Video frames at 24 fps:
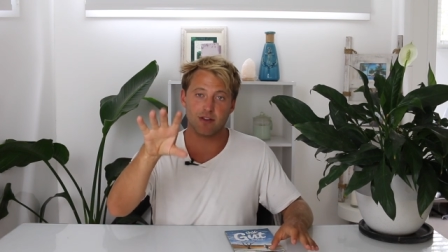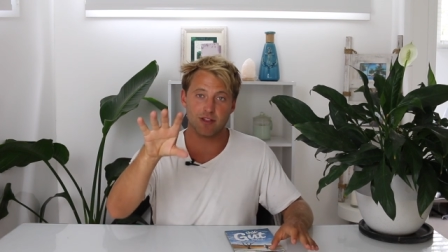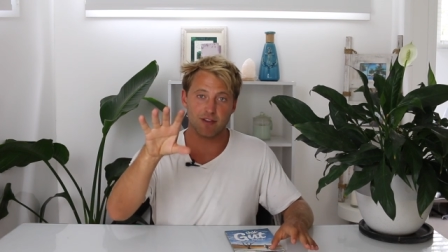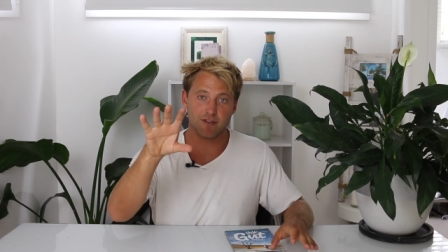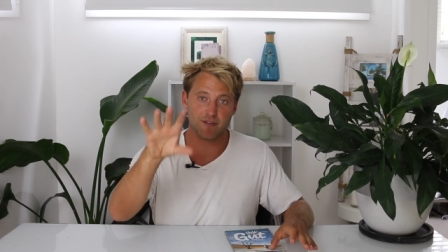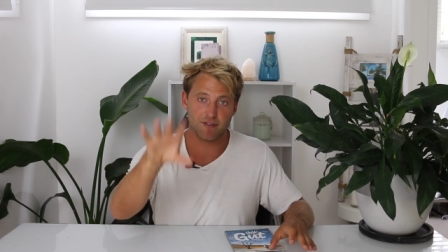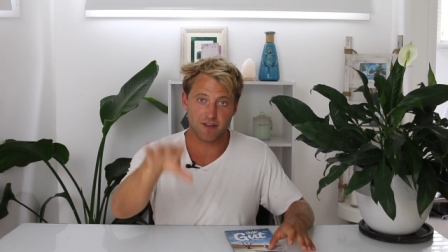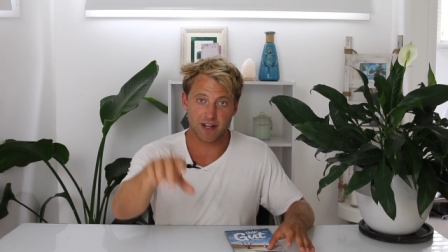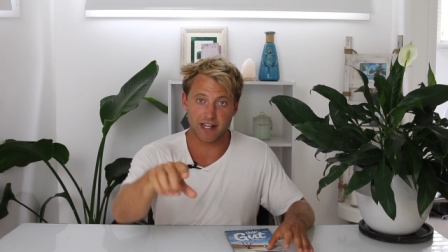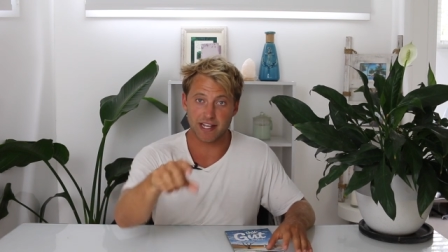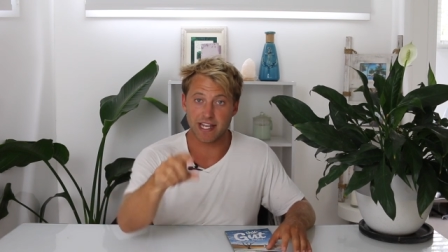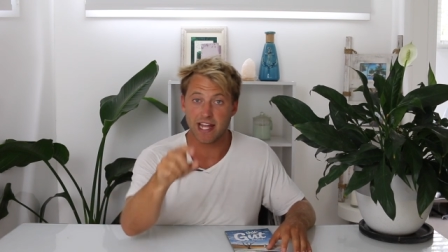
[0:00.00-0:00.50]
on
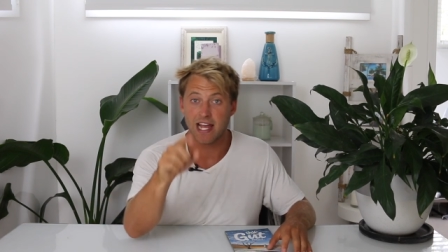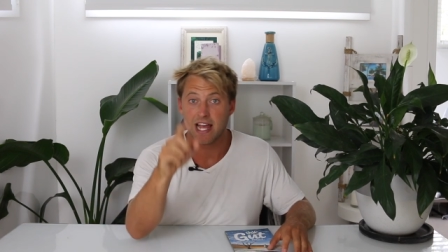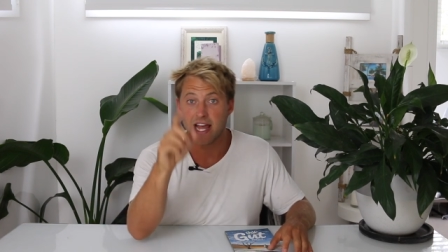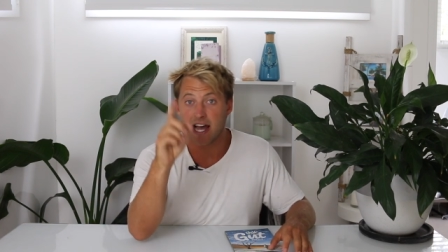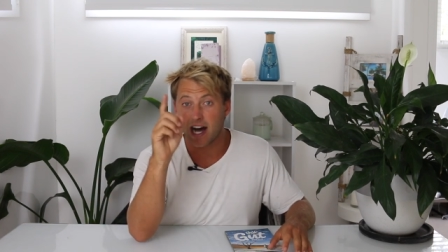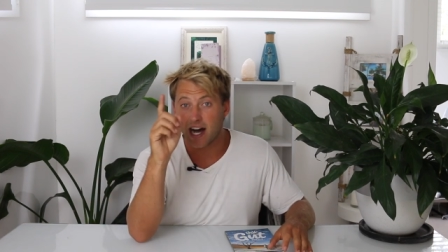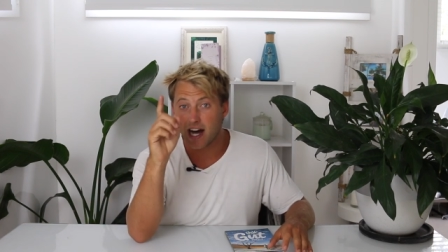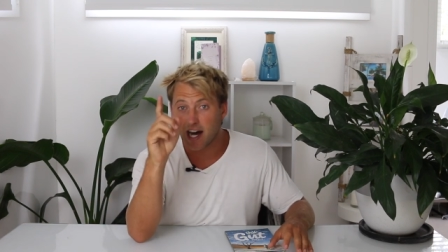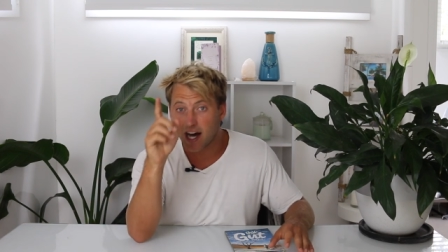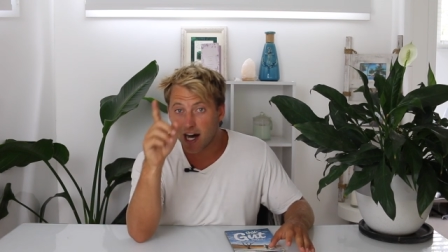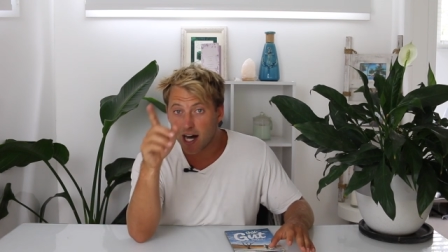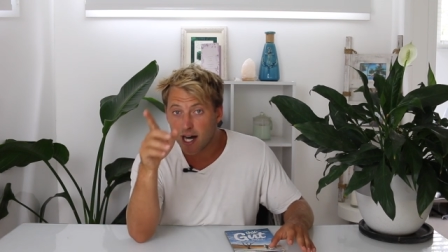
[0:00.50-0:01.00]
the fun.
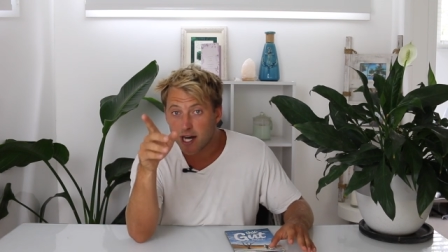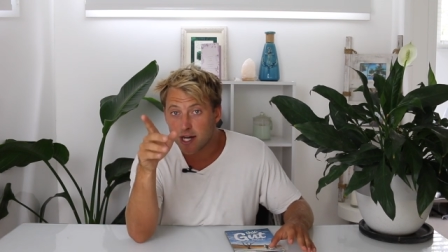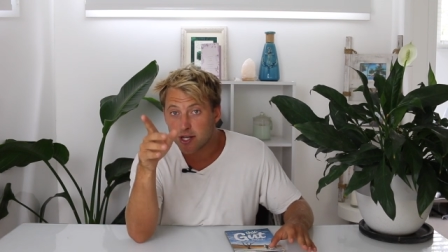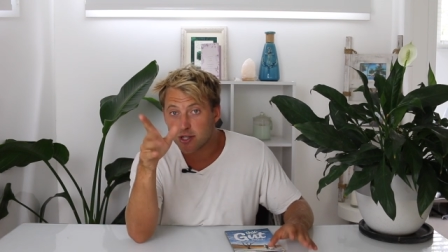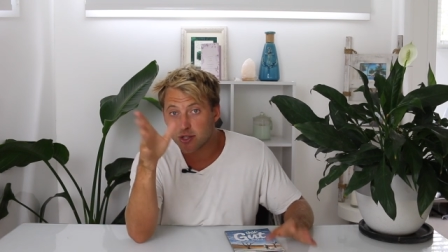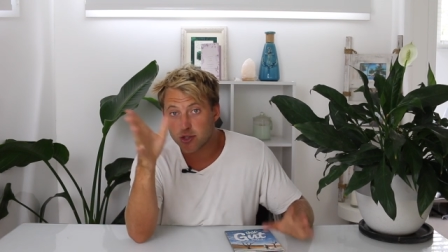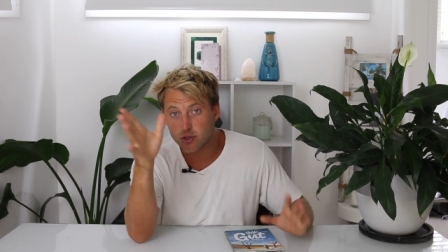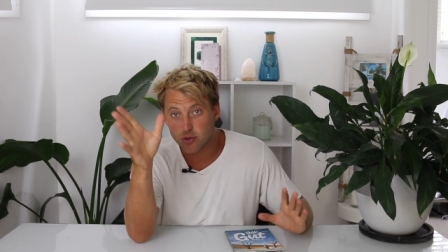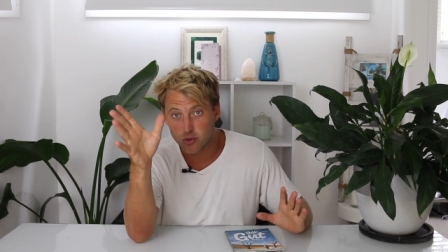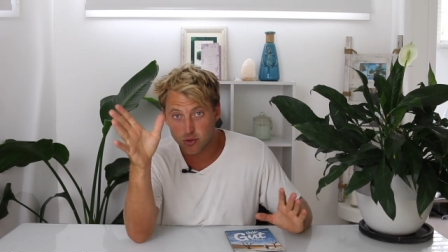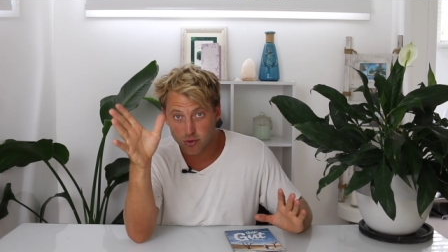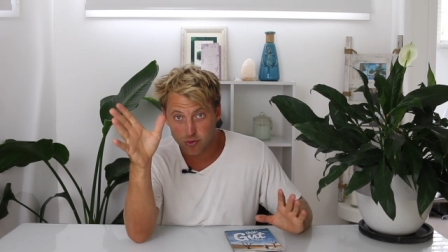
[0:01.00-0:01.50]
Are
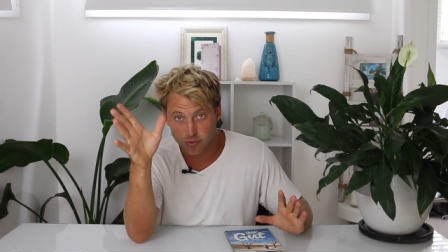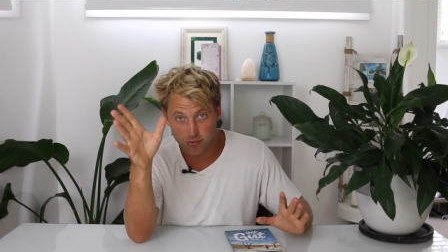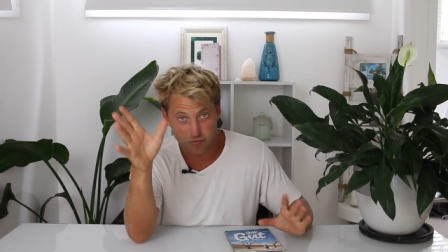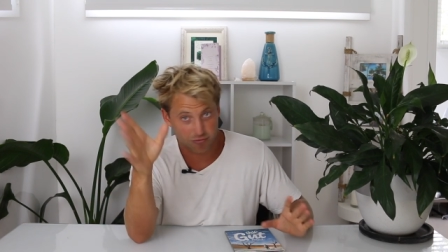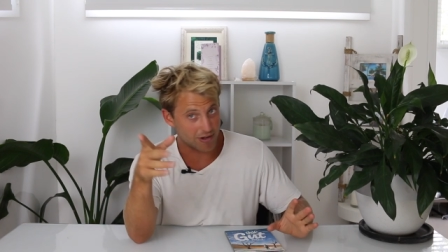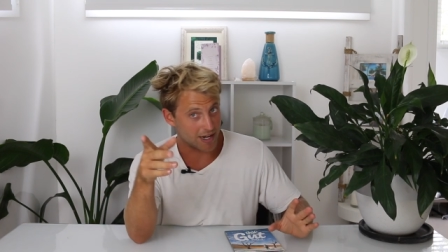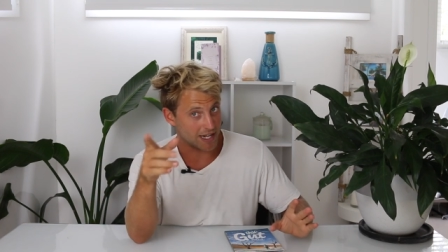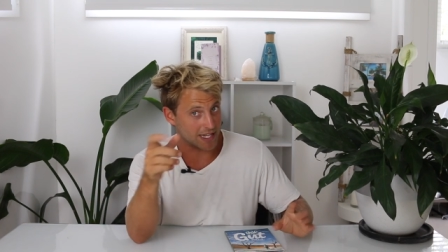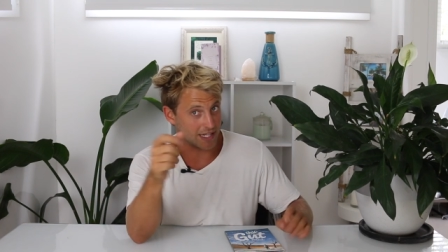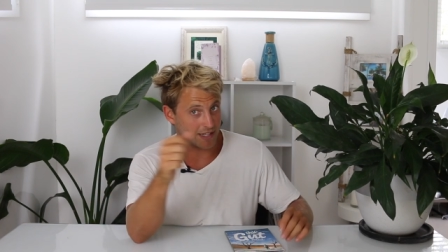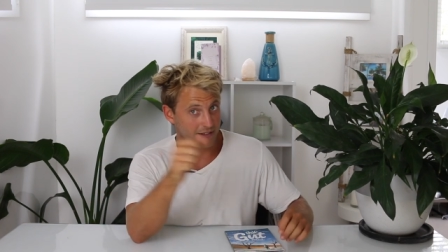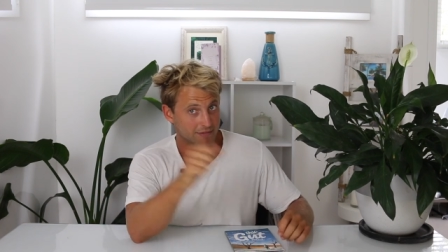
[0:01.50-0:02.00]
you
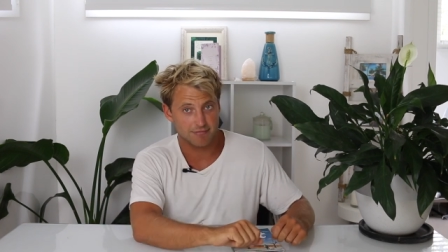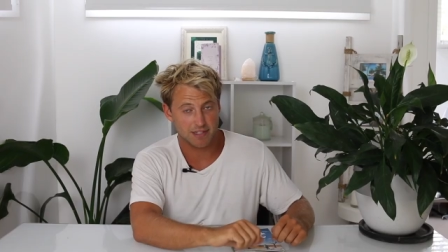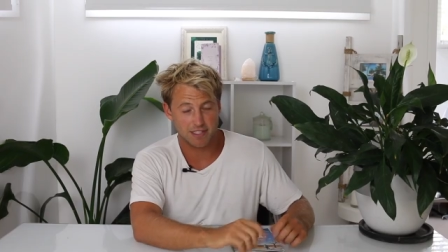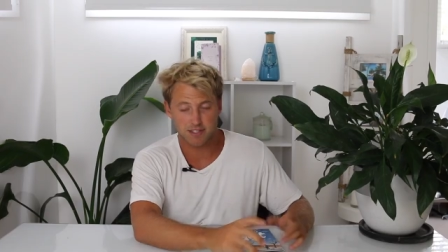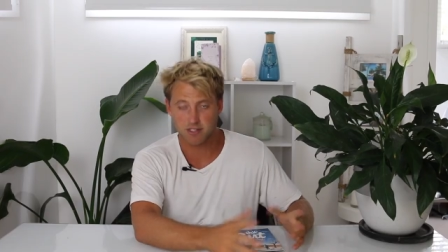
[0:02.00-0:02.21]
ready?